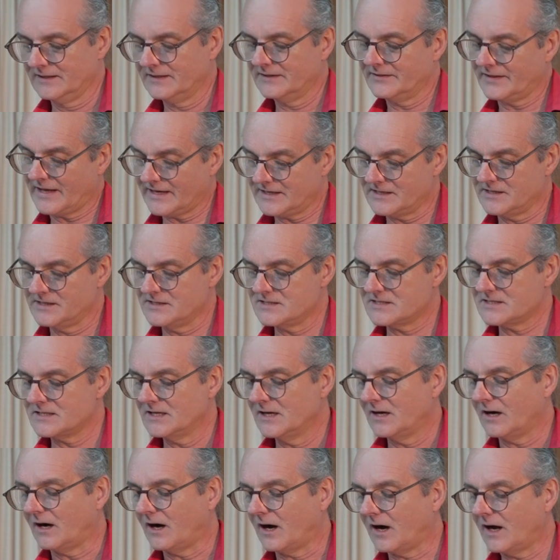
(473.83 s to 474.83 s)
That is,
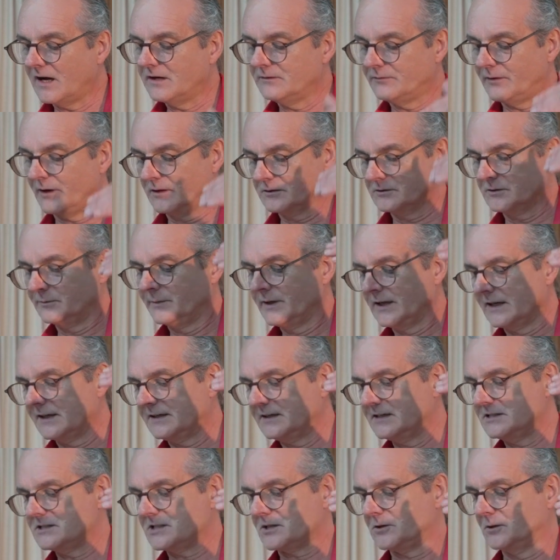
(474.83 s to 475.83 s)
high
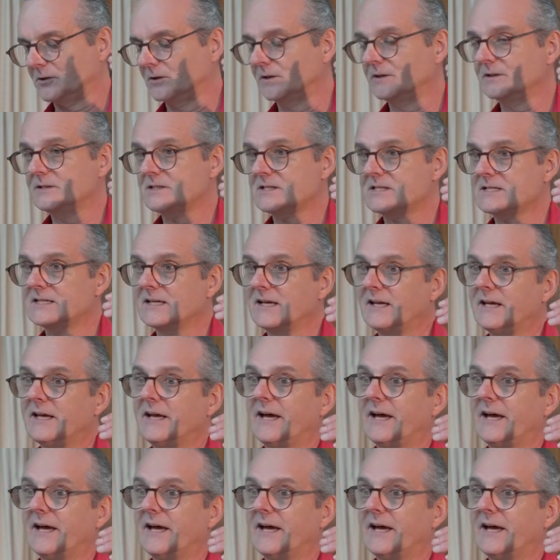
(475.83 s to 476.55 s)
vulnerability scores